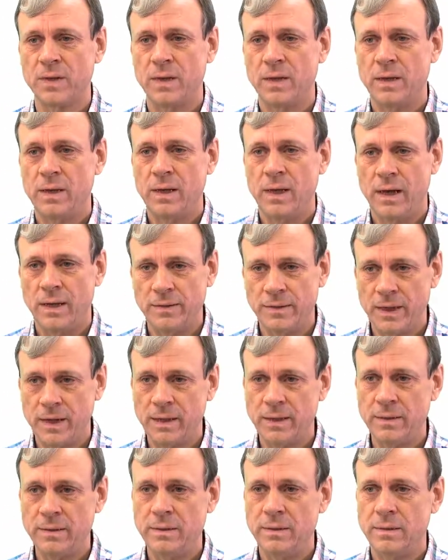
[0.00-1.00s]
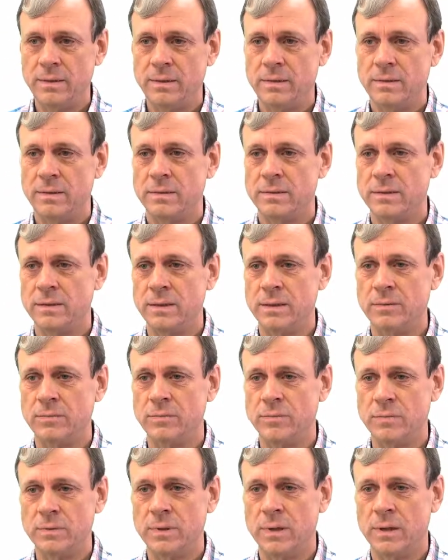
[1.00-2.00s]
And then the
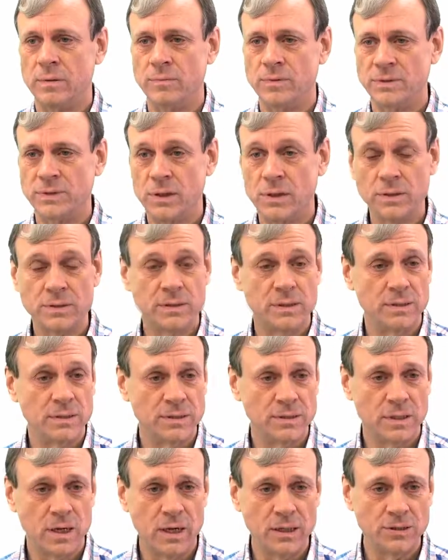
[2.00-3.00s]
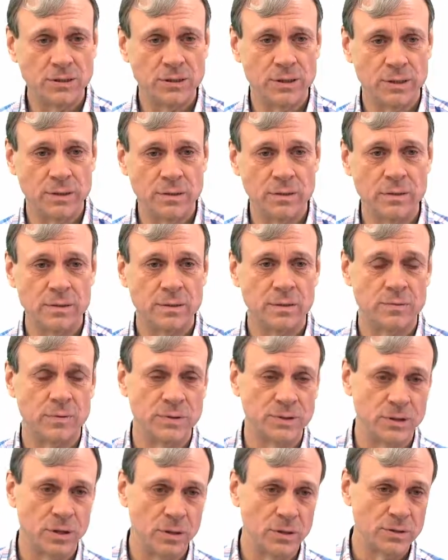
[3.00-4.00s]
results and discussion, the
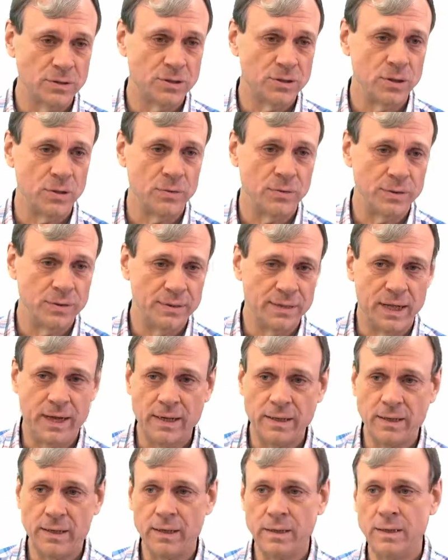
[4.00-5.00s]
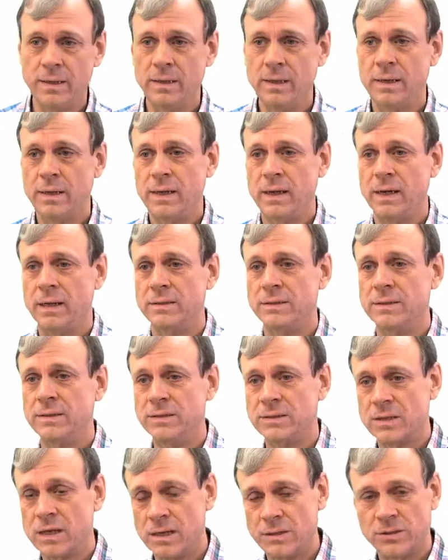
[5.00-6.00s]
results show the data, and the
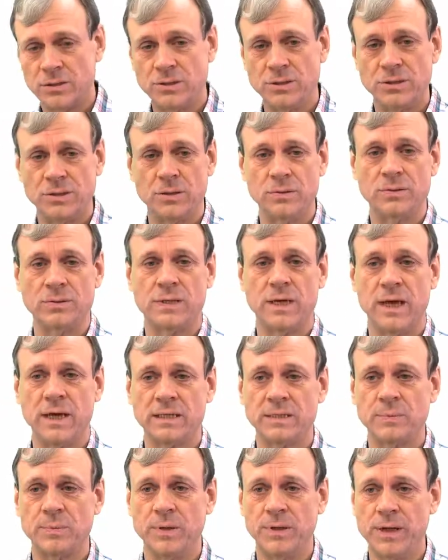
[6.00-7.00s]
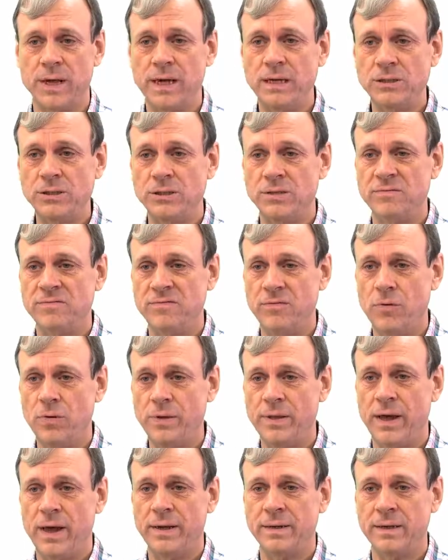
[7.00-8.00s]
discussion shows the explanation for
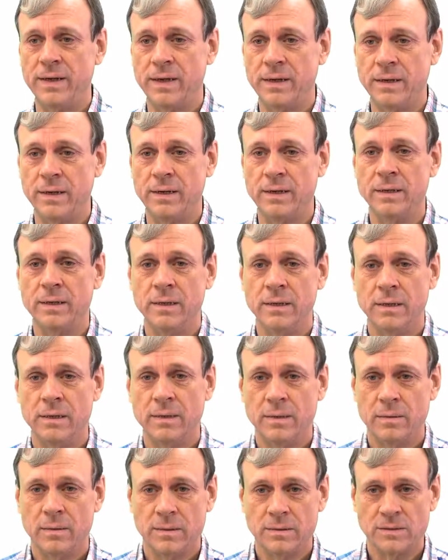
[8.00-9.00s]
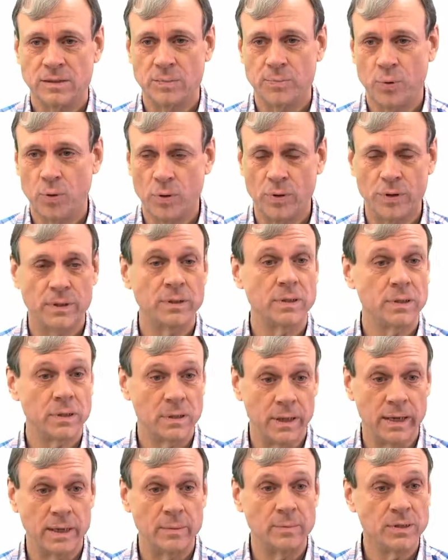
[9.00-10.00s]
that data, supporting the
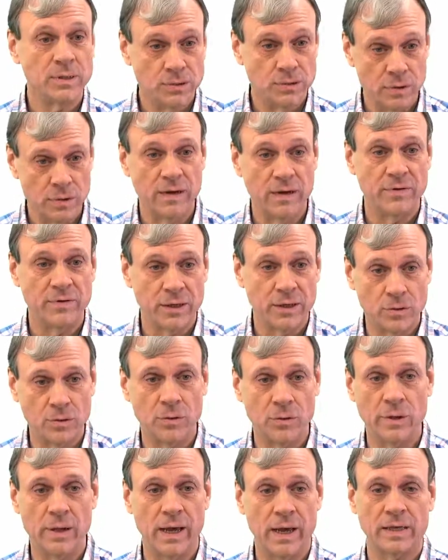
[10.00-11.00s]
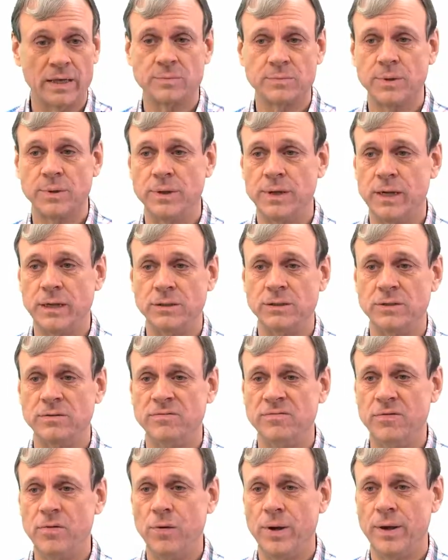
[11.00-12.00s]
claim that you have a good explanation
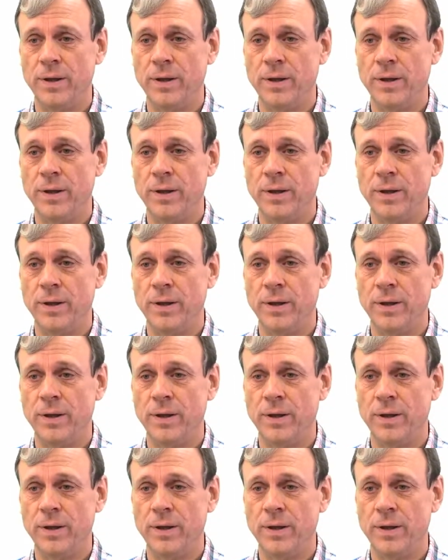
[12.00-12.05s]
for it.